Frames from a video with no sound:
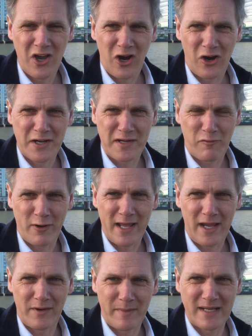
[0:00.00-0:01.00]
All right, everyone,
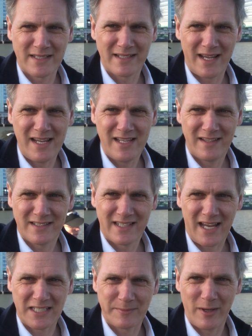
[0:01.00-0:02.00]
have an amazing day. This is
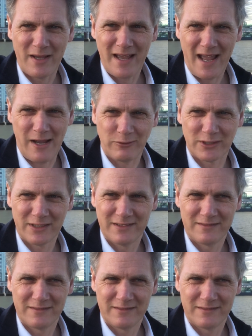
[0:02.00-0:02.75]
Caspar, out.